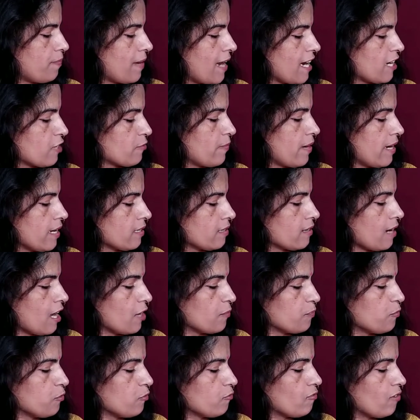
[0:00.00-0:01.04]
packed by
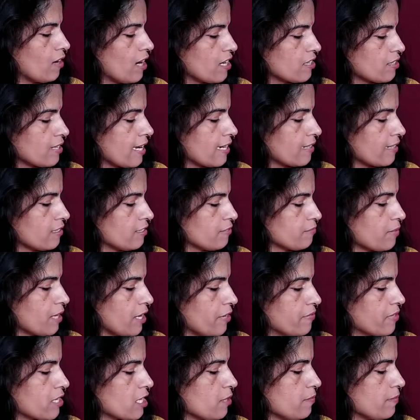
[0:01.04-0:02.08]
Kanpur Flower Cycling
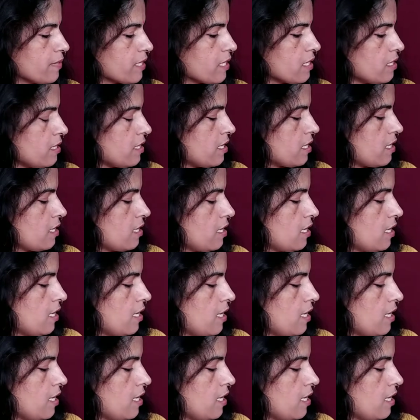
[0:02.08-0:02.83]
Private Limited.